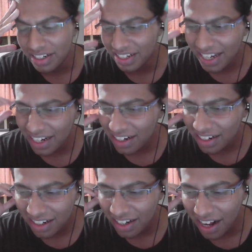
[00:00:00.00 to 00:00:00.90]
Like,
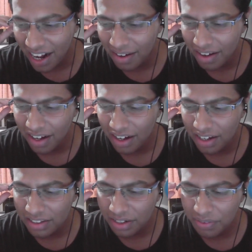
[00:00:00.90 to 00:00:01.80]

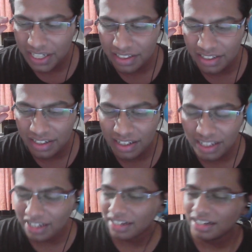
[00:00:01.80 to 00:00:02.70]
the question, like,
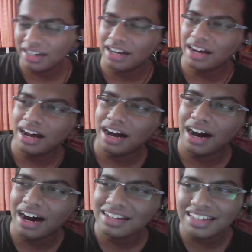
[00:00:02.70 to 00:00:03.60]

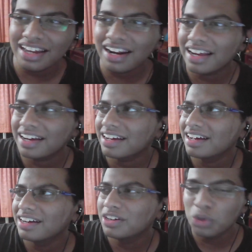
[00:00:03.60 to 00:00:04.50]
are there, like,
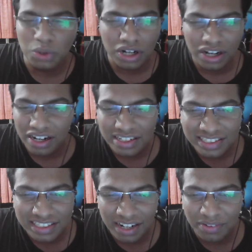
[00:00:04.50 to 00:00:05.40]
two Earths
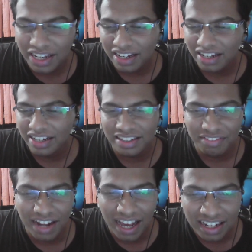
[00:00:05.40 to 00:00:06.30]
now, like, in the
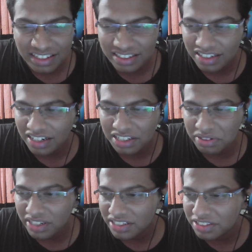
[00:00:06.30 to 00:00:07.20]
Flash? Earth 1,
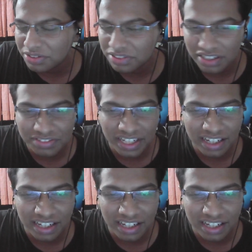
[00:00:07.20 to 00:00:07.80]
Earth 2 sort of thing?